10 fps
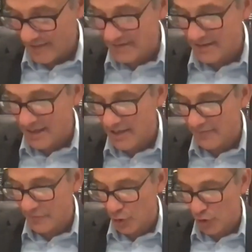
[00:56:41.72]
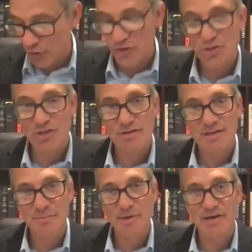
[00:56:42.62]
that's the kind of courage
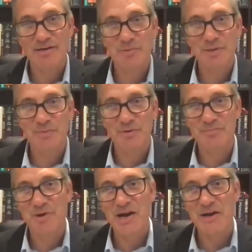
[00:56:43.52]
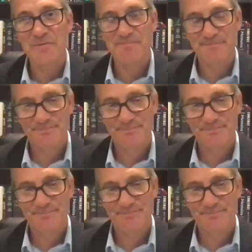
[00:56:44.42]
the American people admire.